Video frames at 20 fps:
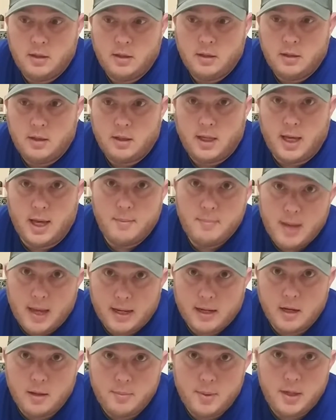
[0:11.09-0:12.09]
came back
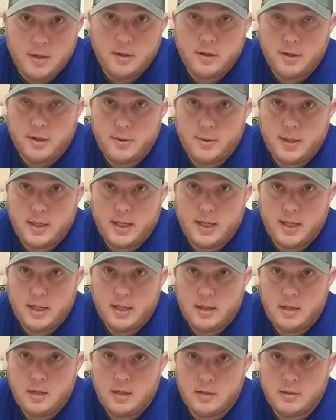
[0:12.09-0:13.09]
up here to do it
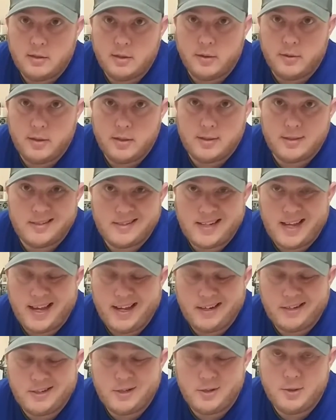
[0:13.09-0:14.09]
again. So this is
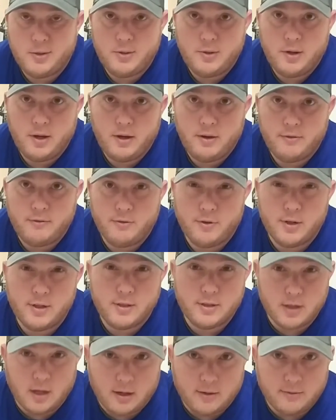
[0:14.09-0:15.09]
take 2 for
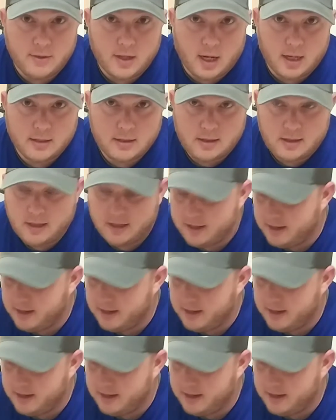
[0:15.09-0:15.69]
dissolved oxygen.